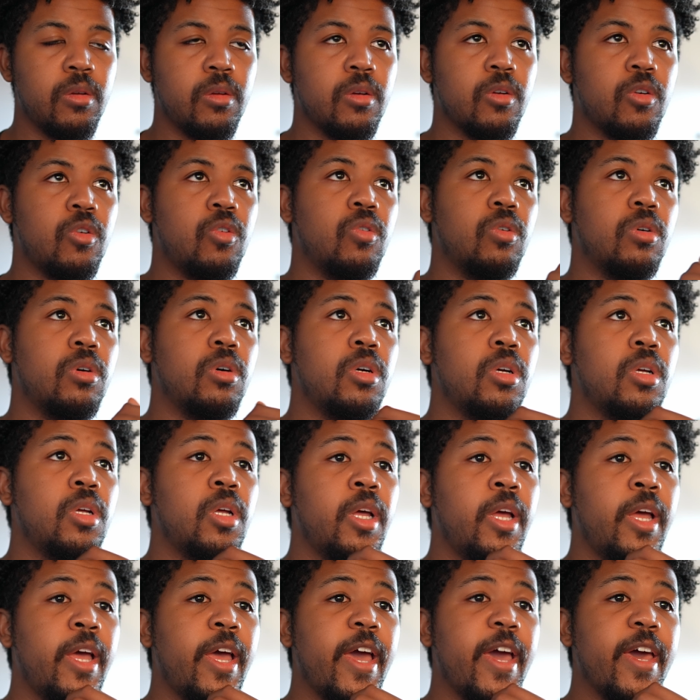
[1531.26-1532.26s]
Cool.
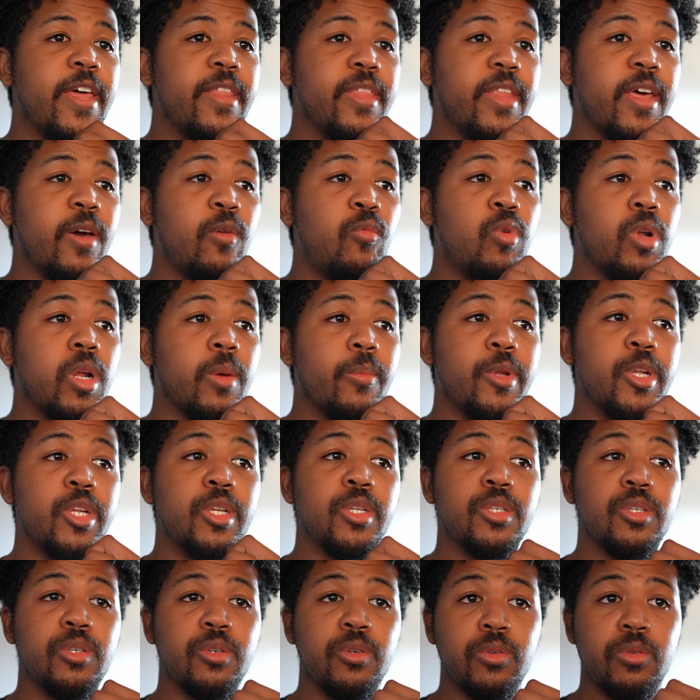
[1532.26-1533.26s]
And then what I'm going to
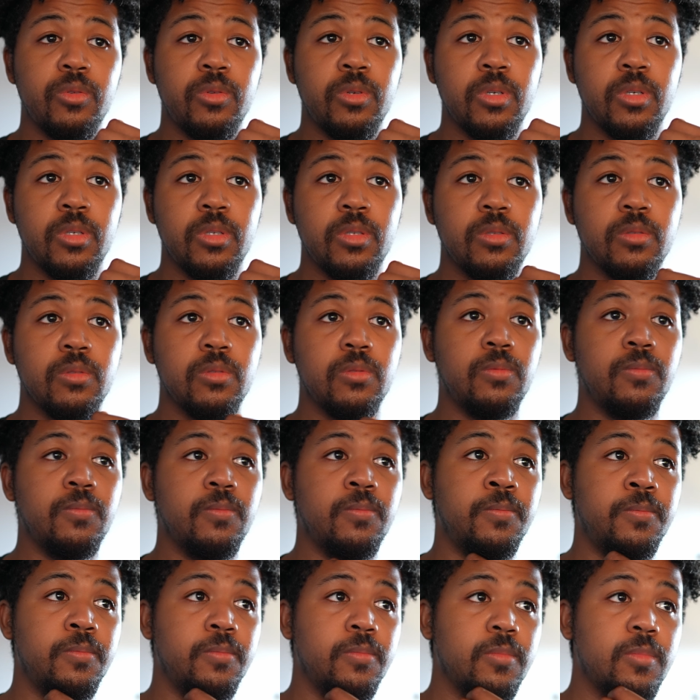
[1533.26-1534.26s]
do
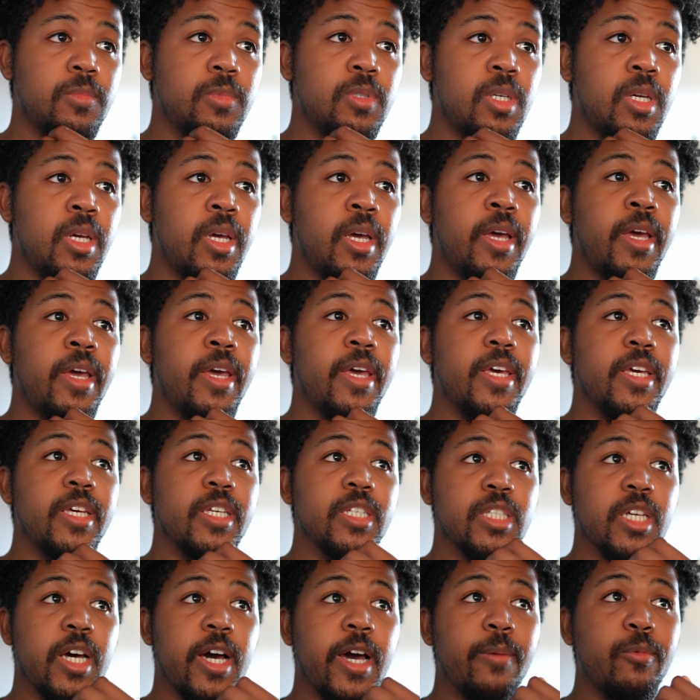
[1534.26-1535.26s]

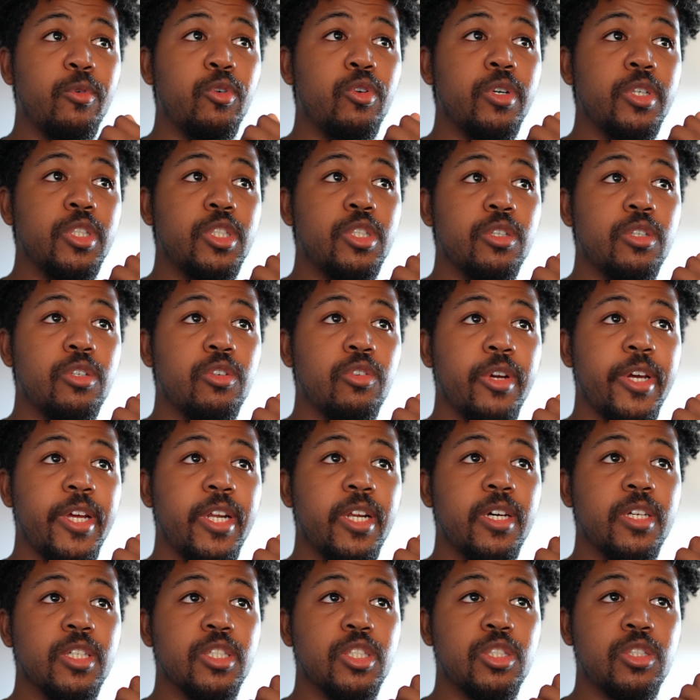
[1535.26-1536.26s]
is I'm going to create
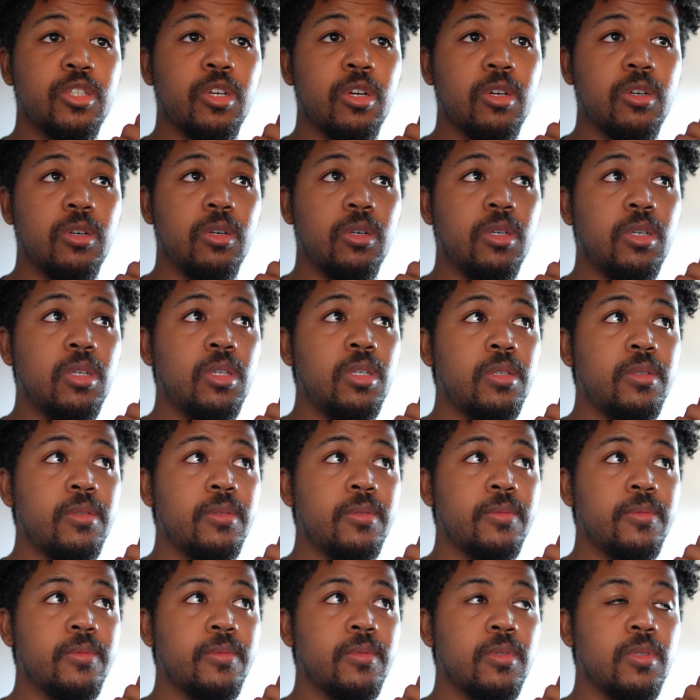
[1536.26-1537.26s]
a circle,
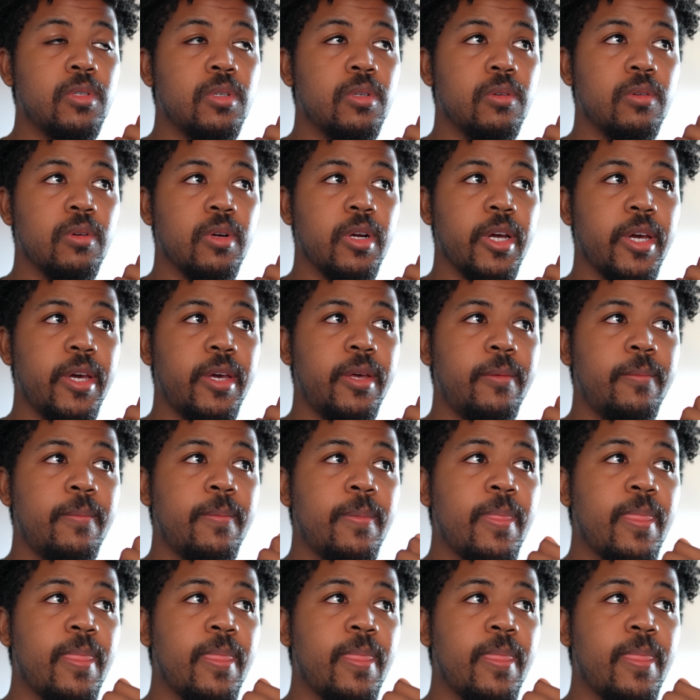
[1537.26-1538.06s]
right?